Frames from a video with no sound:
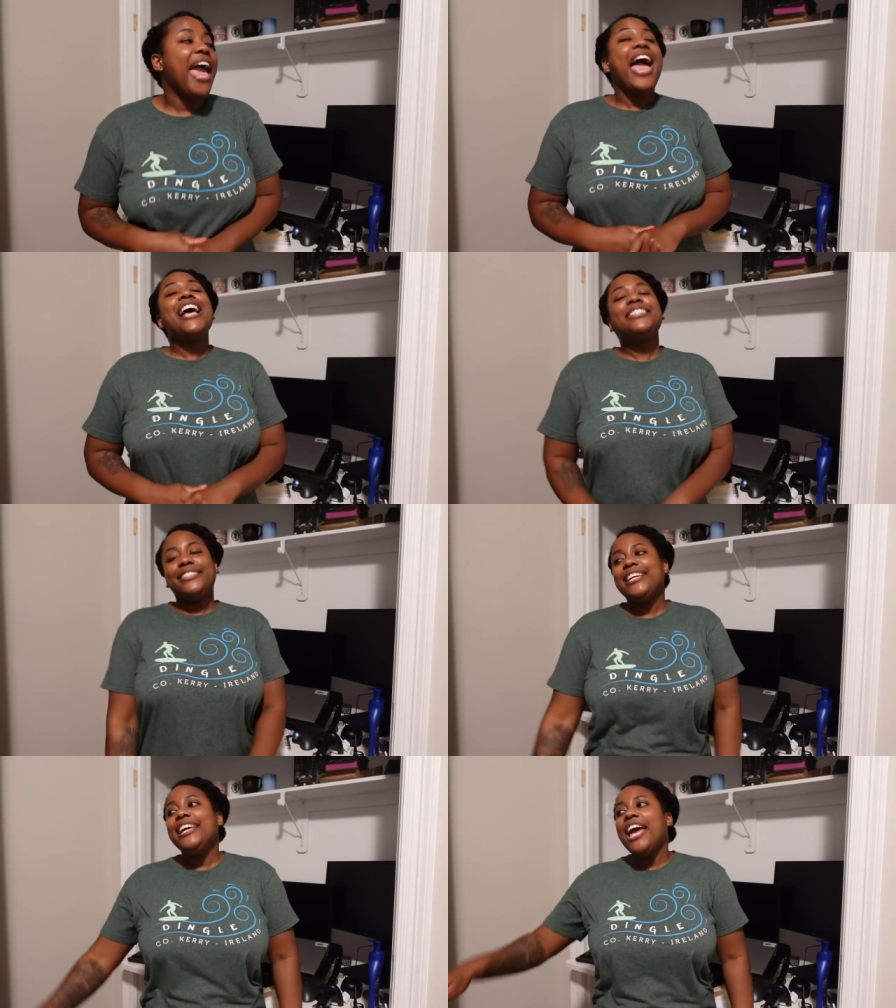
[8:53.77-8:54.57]
And
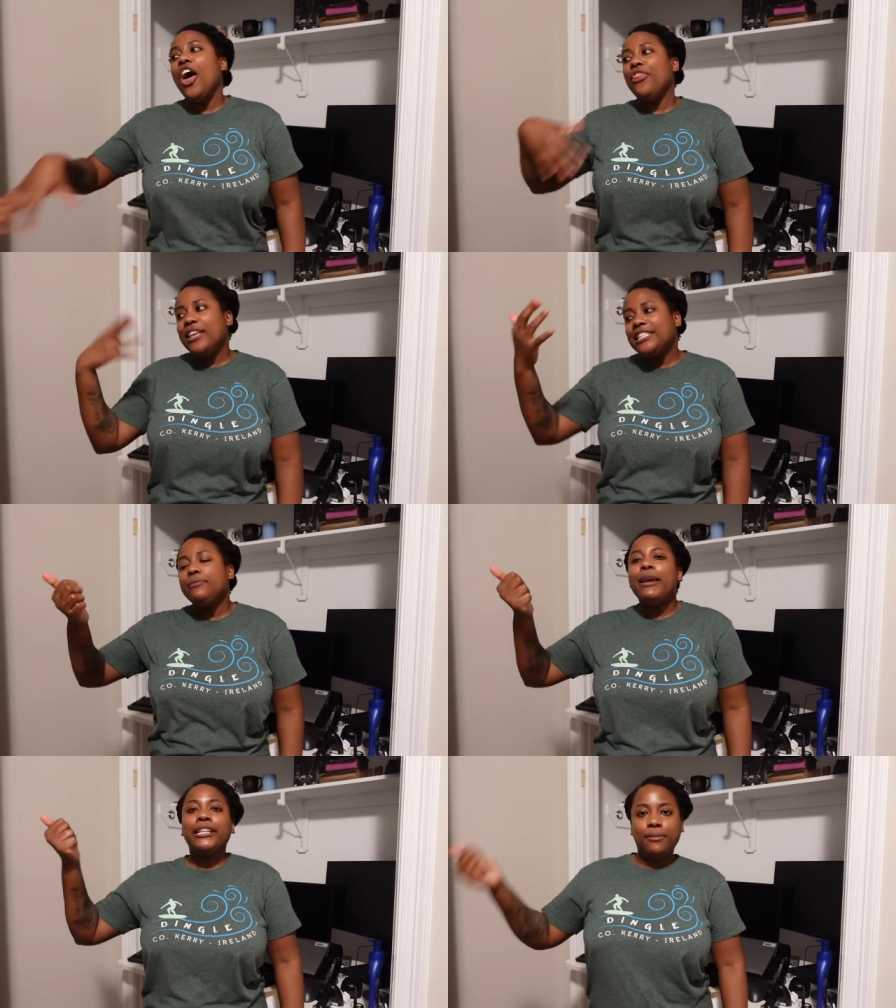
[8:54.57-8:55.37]
see, this
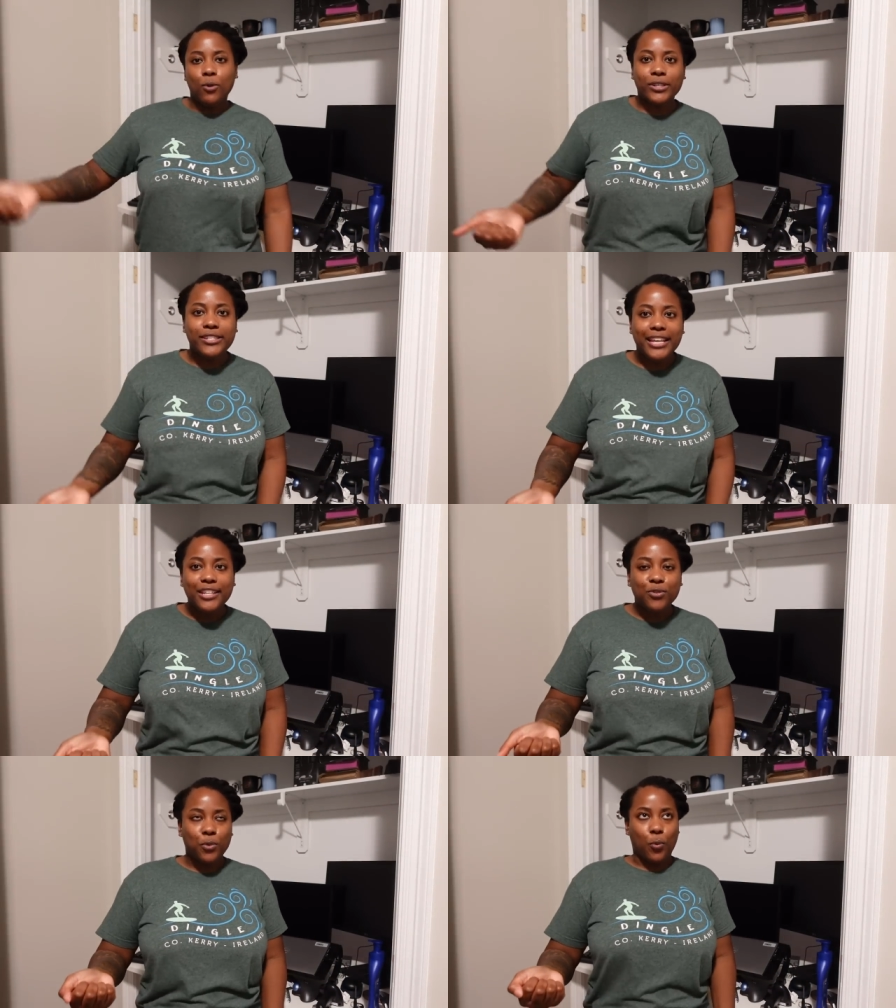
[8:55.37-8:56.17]
makes more
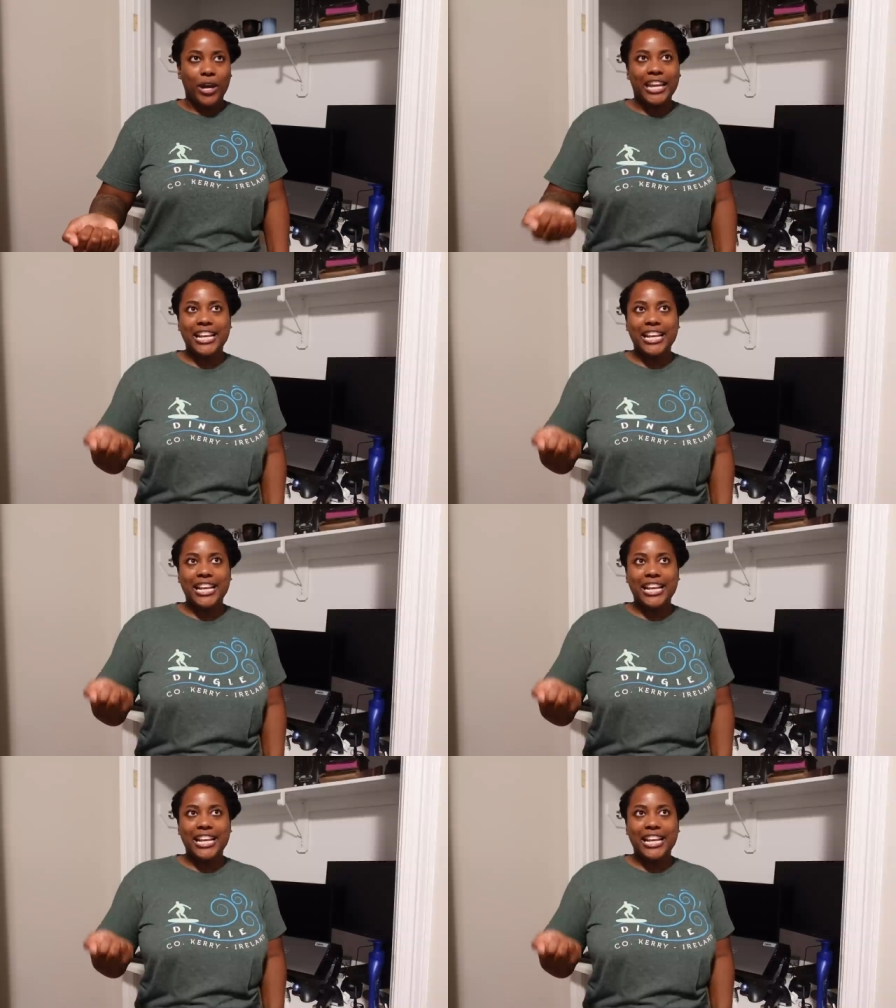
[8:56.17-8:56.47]
sense with what